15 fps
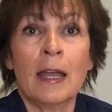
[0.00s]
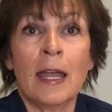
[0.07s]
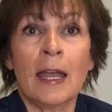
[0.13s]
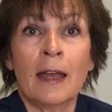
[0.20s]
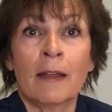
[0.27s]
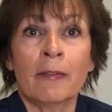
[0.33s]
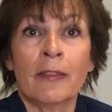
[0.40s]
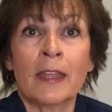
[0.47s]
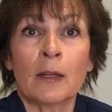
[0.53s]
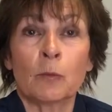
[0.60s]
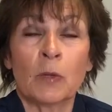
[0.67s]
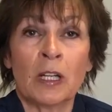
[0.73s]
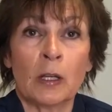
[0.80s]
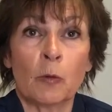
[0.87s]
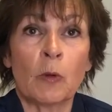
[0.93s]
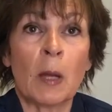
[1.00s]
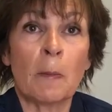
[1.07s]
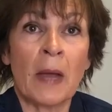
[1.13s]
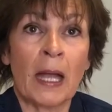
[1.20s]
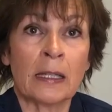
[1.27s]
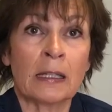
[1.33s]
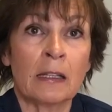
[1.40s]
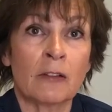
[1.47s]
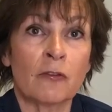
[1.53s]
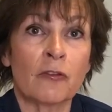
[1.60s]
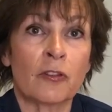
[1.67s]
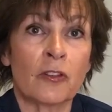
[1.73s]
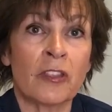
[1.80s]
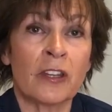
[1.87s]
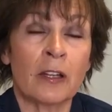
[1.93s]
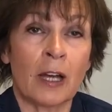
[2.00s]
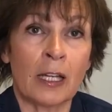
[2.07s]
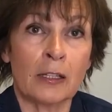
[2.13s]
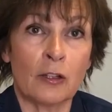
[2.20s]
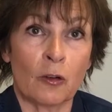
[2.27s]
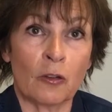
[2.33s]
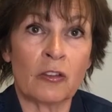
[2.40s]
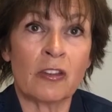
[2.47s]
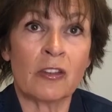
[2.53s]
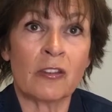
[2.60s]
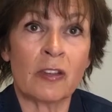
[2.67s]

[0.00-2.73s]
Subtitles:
and then when I went back in for the diagnosis,